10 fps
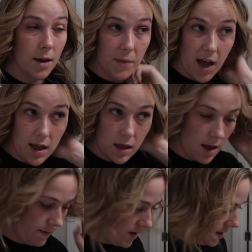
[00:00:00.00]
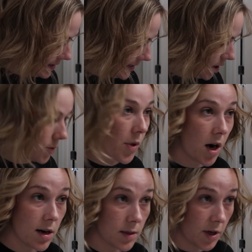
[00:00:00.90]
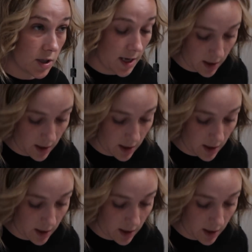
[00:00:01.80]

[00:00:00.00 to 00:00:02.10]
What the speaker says: I'm not loving the center part as much as